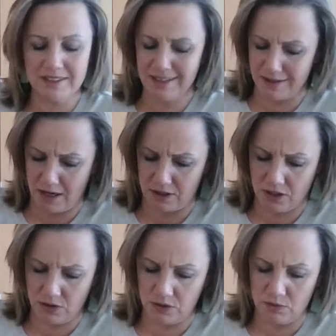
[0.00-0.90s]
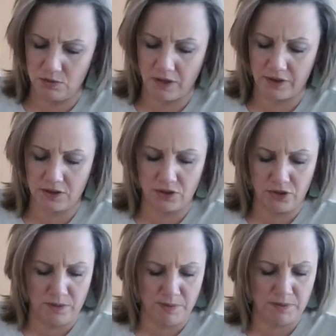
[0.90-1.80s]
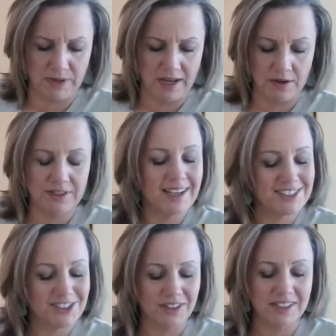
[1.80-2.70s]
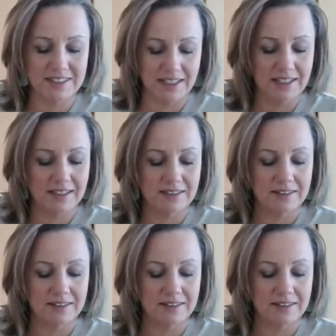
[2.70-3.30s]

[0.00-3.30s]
Didn't I tell you nothing could keep him down? Yes, sir, you did.